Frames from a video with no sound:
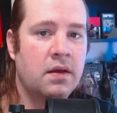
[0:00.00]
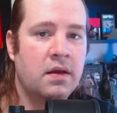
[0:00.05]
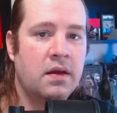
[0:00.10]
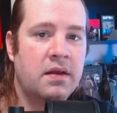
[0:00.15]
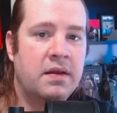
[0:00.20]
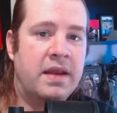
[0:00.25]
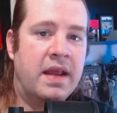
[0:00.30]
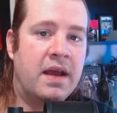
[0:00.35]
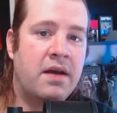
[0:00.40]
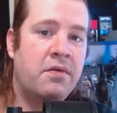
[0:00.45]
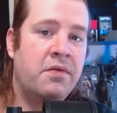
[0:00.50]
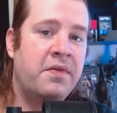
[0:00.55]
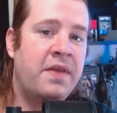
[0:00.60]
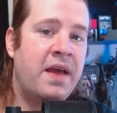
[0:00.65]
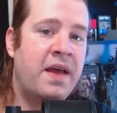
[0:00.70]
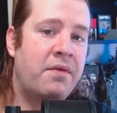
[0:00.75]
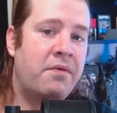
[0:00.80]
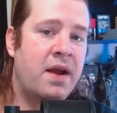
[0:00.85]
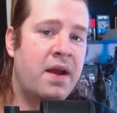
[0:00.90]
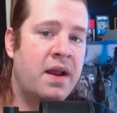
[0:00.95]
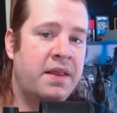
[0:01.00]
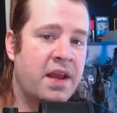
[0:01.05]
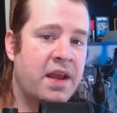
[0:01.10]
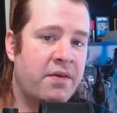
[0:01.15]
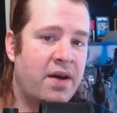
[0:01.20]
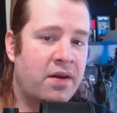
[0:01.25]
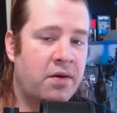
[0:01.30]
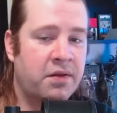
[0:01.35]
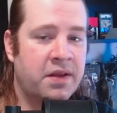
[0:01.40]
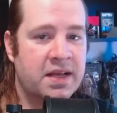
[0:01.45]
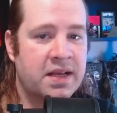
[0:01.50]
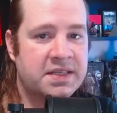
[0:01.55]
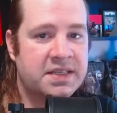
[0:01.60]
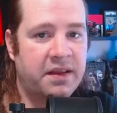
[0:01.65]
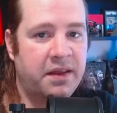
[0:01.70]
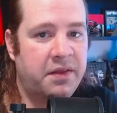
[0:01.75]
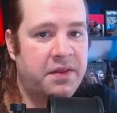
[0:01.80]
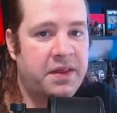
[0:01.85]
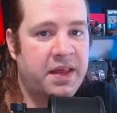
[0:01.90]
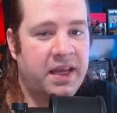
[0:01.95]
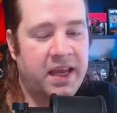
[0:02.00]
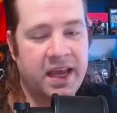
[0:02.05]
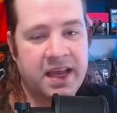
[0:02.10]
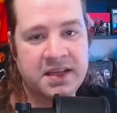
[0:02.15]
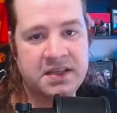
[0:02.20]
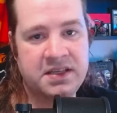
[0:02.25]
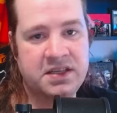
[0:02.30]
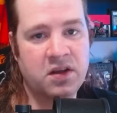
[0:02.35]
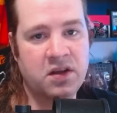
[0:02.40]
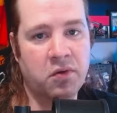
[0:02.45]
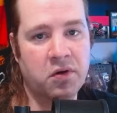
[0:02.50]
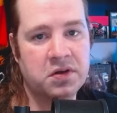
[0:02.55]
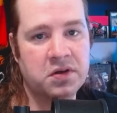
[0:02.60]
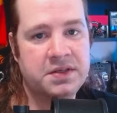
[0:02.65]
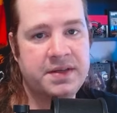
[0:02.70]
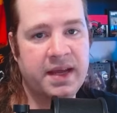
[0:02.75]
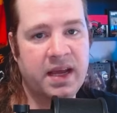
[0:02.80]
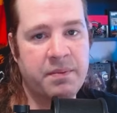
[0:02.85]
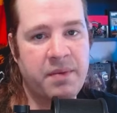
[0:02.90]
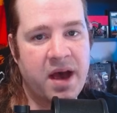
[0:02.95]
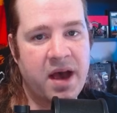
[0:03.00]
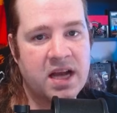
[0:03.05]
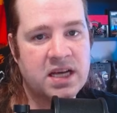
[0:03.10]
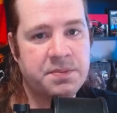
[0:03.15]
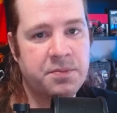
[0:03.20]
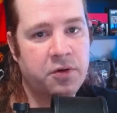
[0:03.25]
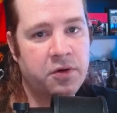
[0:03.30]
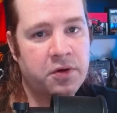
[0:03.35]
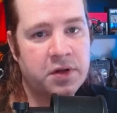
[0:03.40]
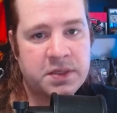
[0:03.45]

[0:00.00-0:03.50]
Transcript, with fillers: Now, that right there, I don't necessarily think is the worst thing imaginable.